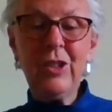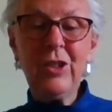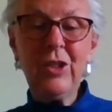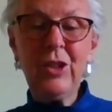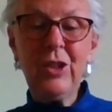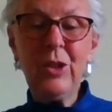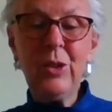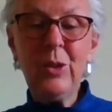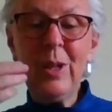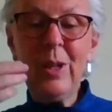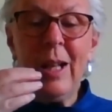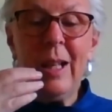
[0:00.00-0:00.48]

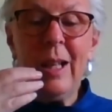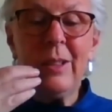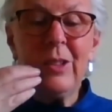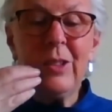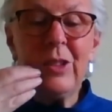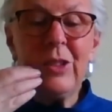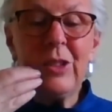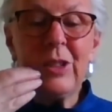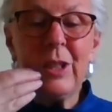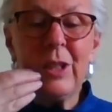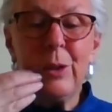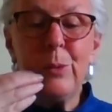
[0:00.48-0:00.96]
to
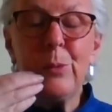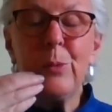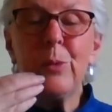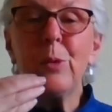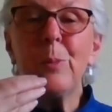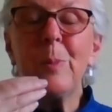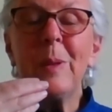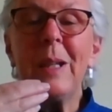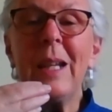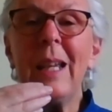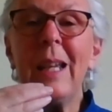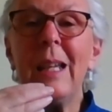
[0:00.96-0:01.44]
unskillful
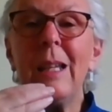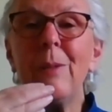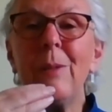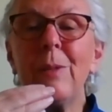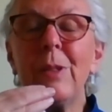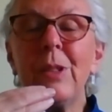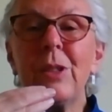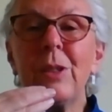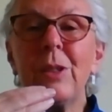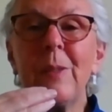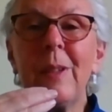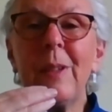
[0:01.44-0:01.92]

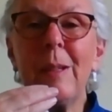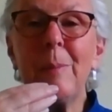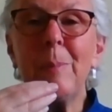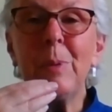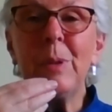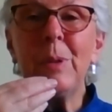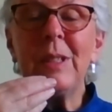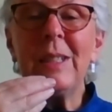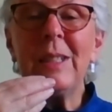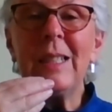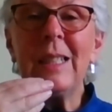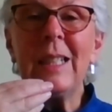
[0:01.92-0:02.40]
behaviors of our
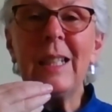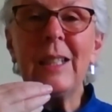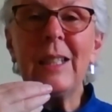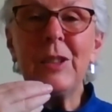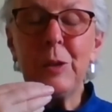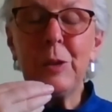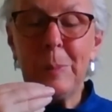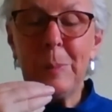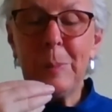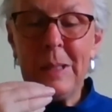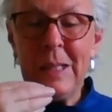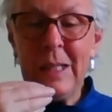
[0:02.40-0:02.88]
body and our
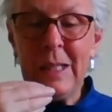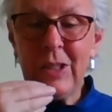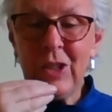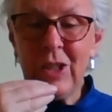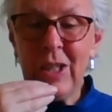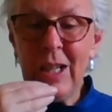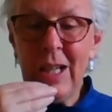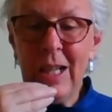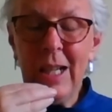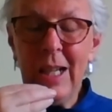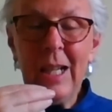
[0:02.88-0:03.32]
speech.